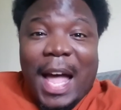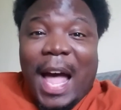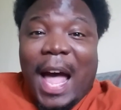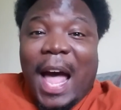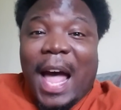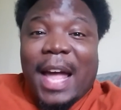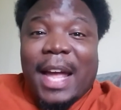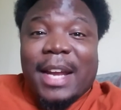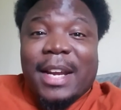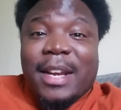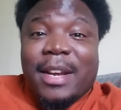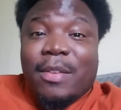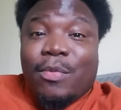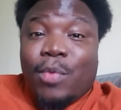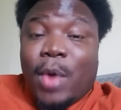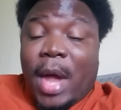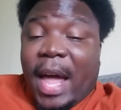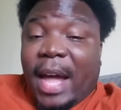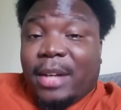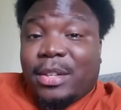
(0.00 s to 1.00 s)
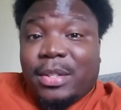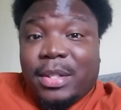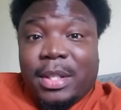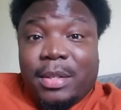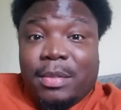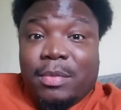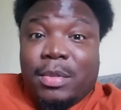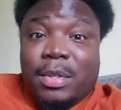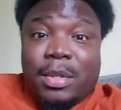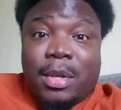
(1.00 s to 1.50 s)
I actually
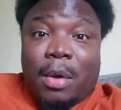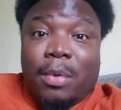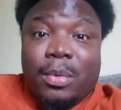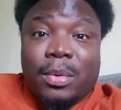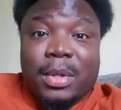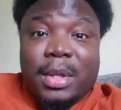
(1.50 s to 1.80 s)
don't